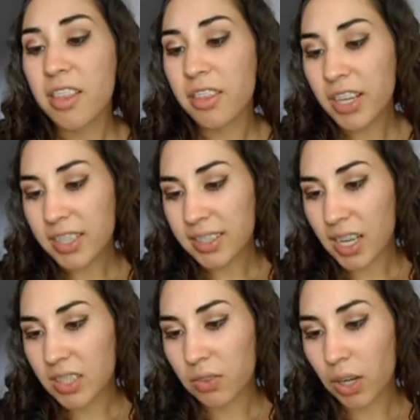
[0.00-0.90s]
This,
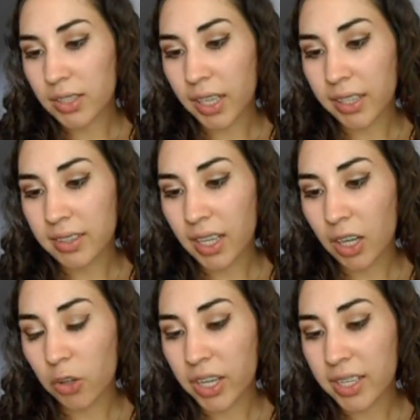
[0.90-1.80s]
as far as I can
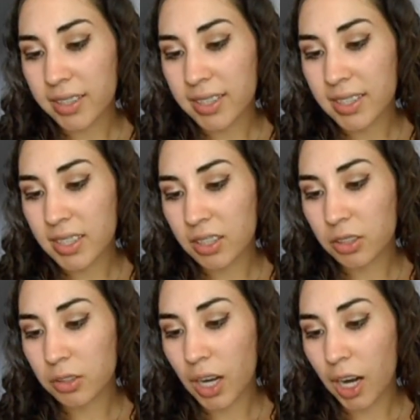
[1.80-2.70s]
tell, is
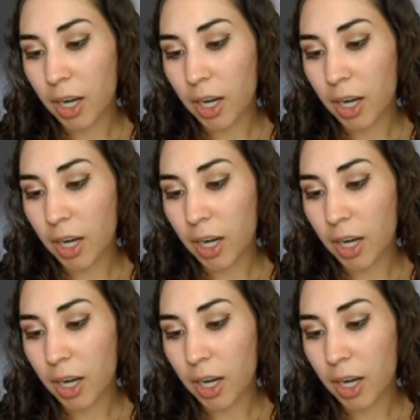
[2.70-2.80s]
still